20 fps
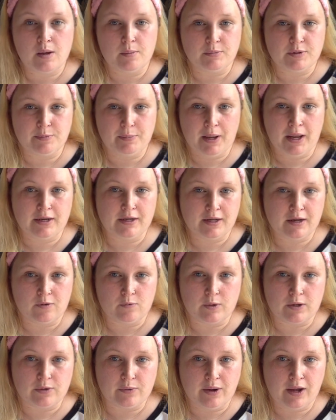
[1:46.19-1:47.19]
depending on
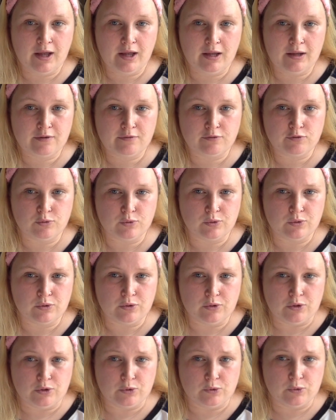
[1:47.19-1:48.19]
what you have,
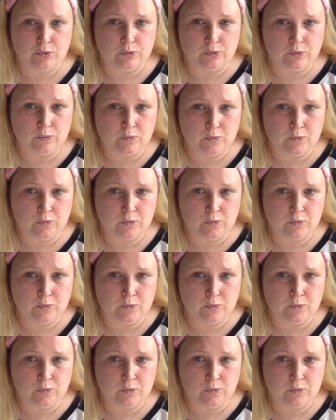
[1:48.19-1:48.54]
you